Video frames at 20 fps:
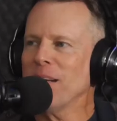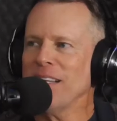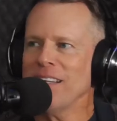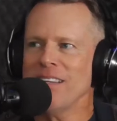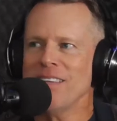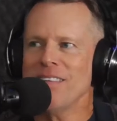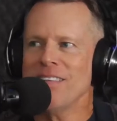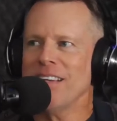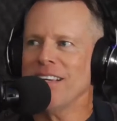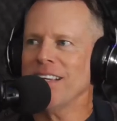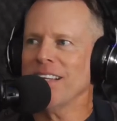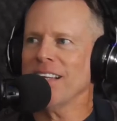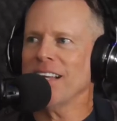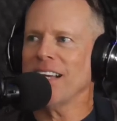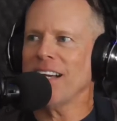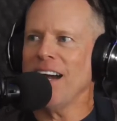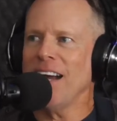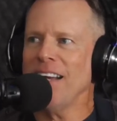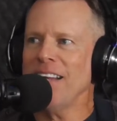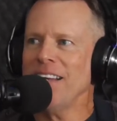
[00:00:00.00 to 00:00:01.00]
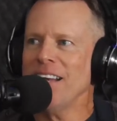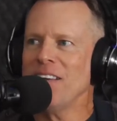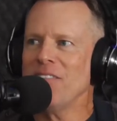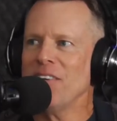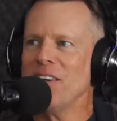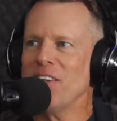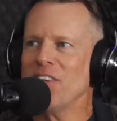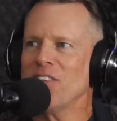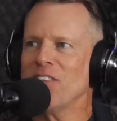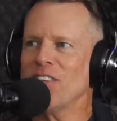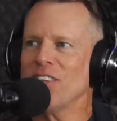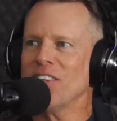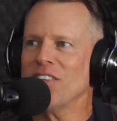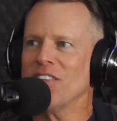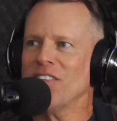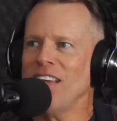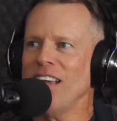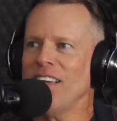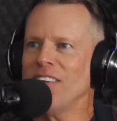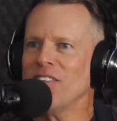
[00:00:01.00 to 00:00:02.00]
really did. Like, I didn't have any
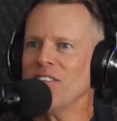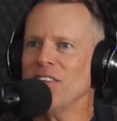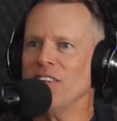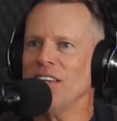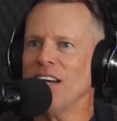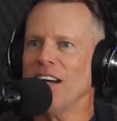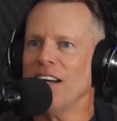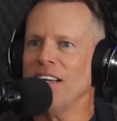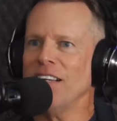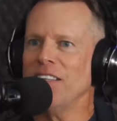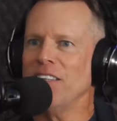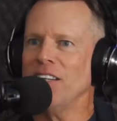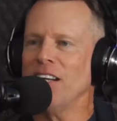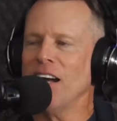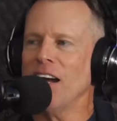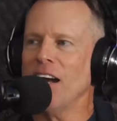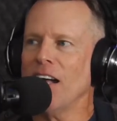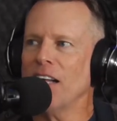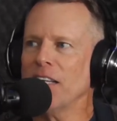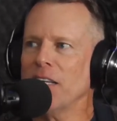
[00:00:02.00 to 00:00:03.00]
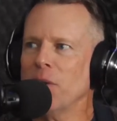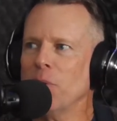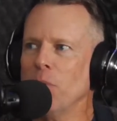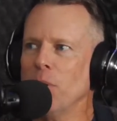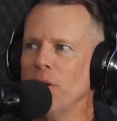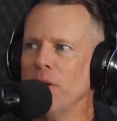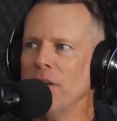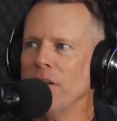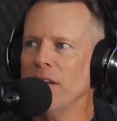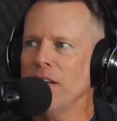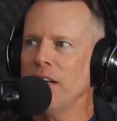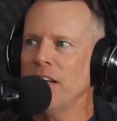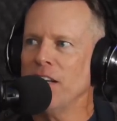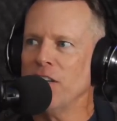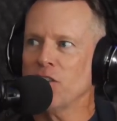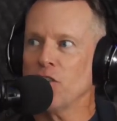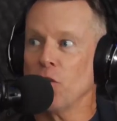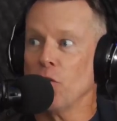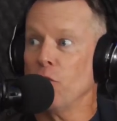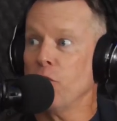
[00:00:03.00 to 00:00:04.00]
success in in Hollywood
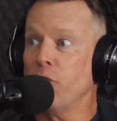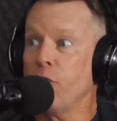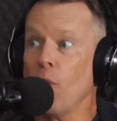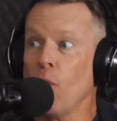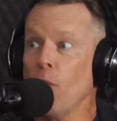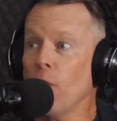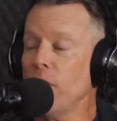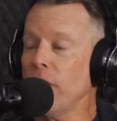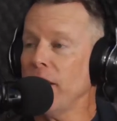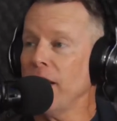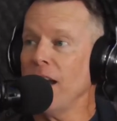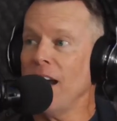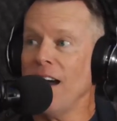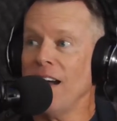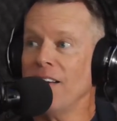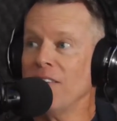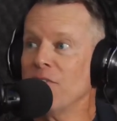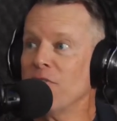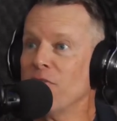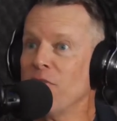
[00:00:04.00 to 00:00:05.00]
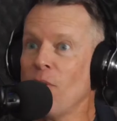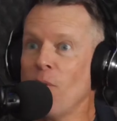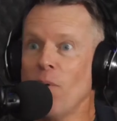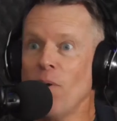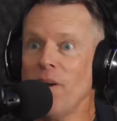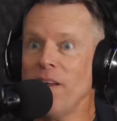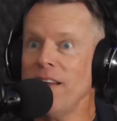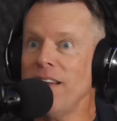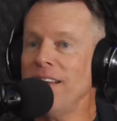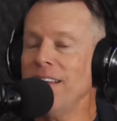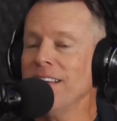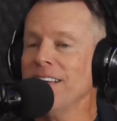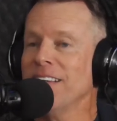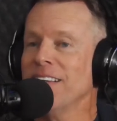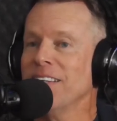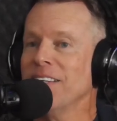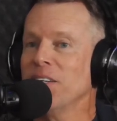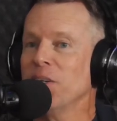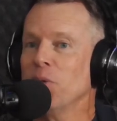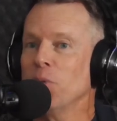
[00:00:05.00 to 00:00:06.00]
until forty. I, forty
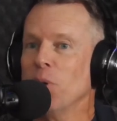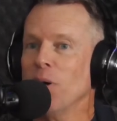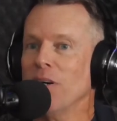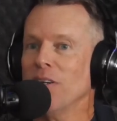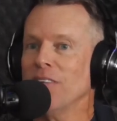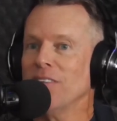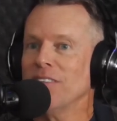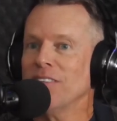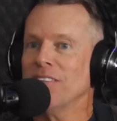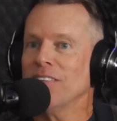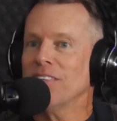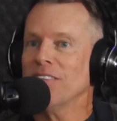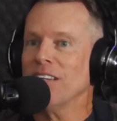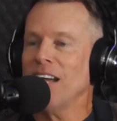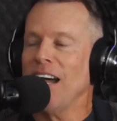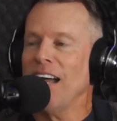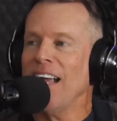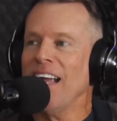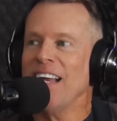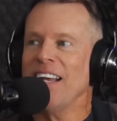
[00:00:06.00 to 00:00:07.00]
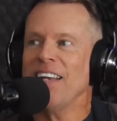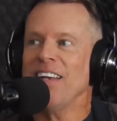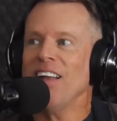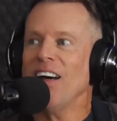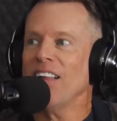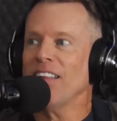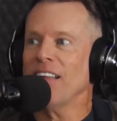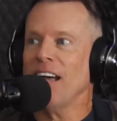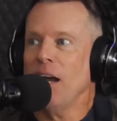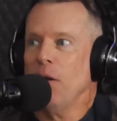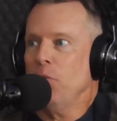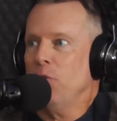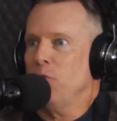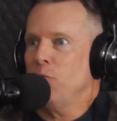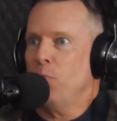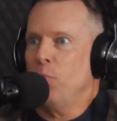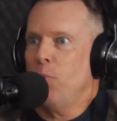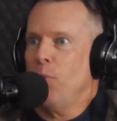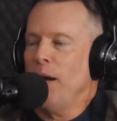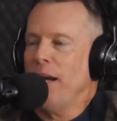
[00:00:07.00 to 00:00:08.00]
was I had nothing. I
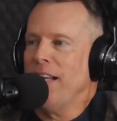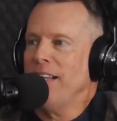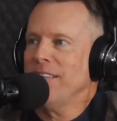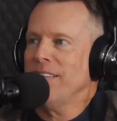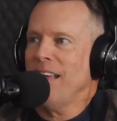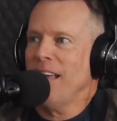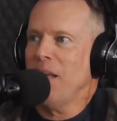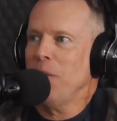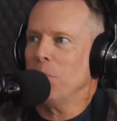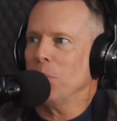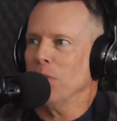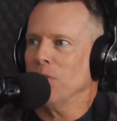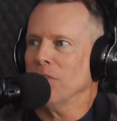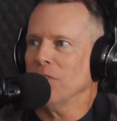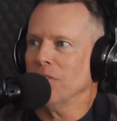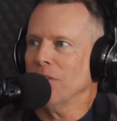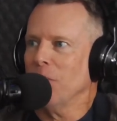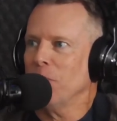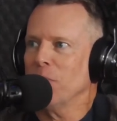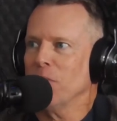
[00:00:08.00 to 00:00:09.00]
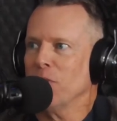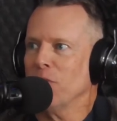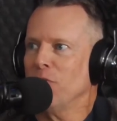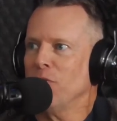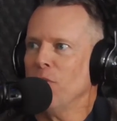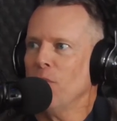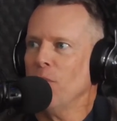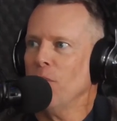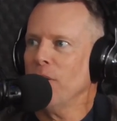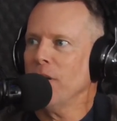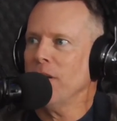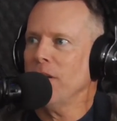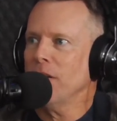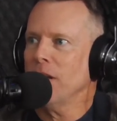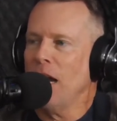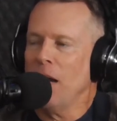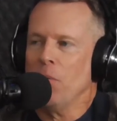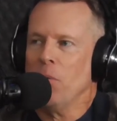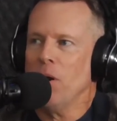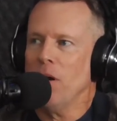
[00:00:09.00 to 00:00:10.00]
was waiting tables up until forty.
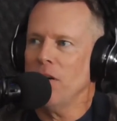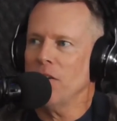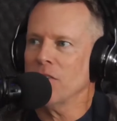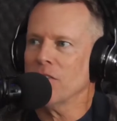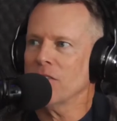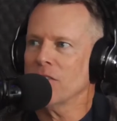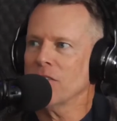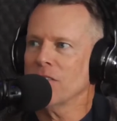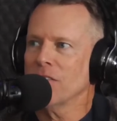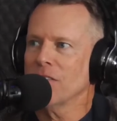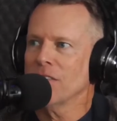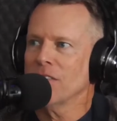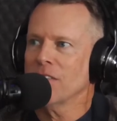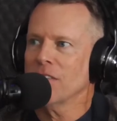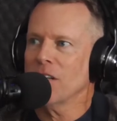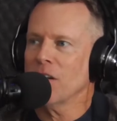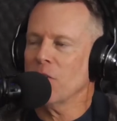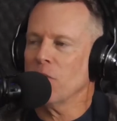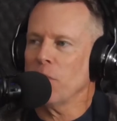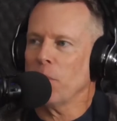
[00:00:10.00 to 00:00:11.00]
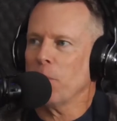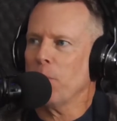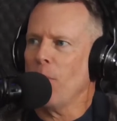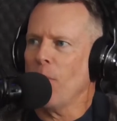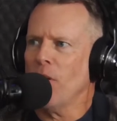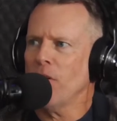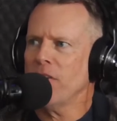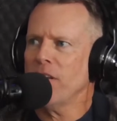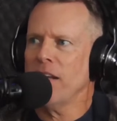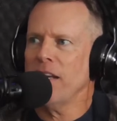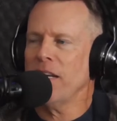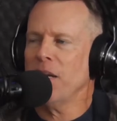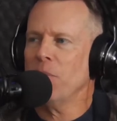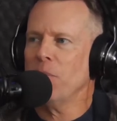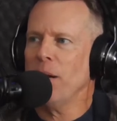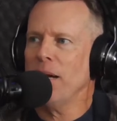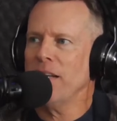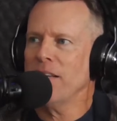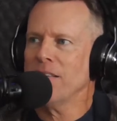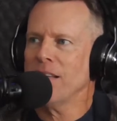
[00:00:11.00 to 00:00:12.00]
I was, you know, like bartending
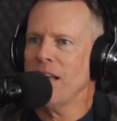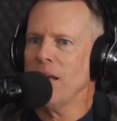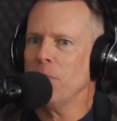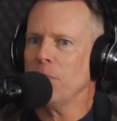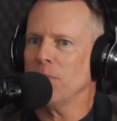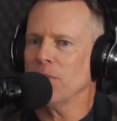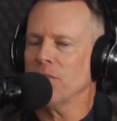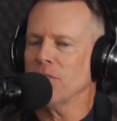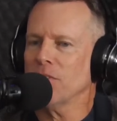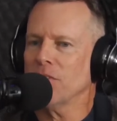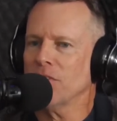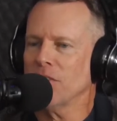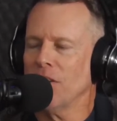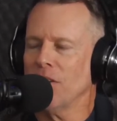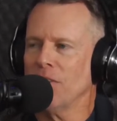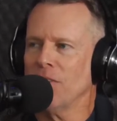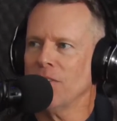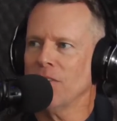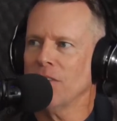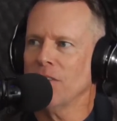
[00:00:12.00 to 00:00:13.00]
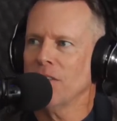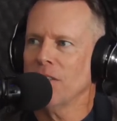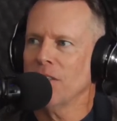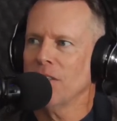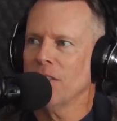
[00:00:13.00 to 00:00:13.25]
and waiting tables. God, so so